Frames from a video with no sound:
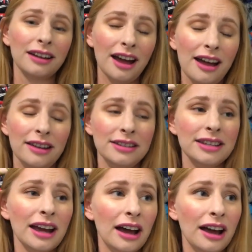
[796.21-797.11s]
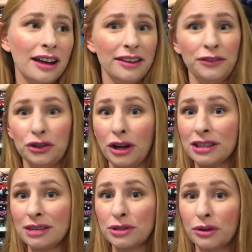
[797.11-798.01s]
And if you're
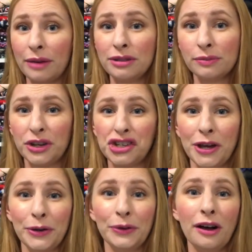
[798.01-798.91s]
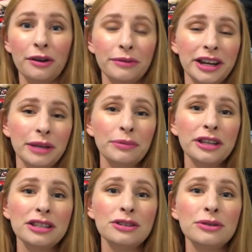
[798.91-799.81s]
not subscribed to my channel already,
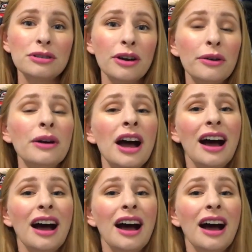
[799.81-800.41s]
please do so.